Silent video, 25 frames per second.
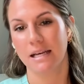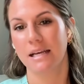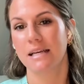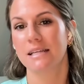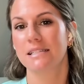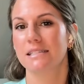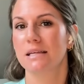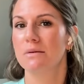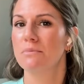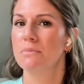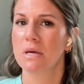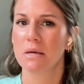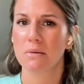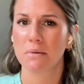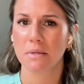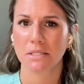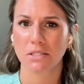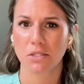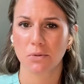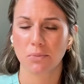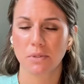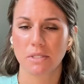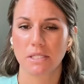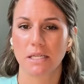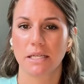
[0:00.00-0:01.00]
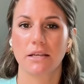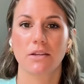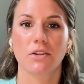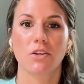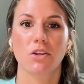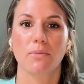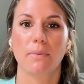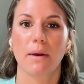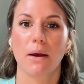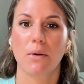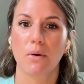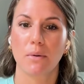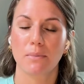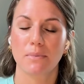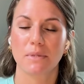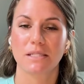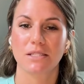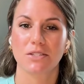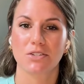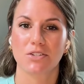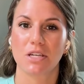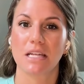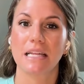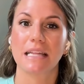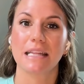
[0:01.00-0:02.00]
Some babies are particular about what
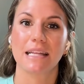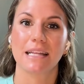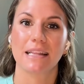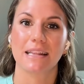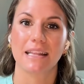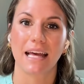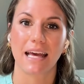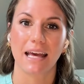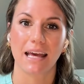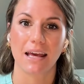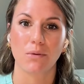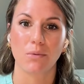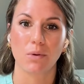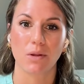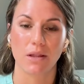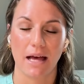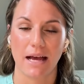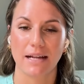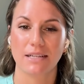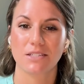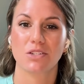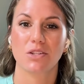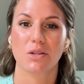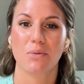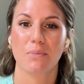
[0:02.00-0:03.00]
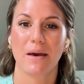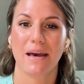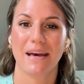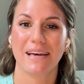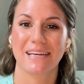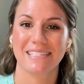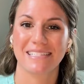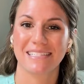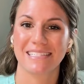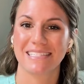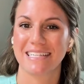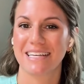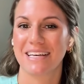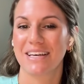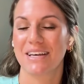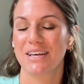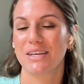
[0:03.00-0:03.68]
position that they will latch the best.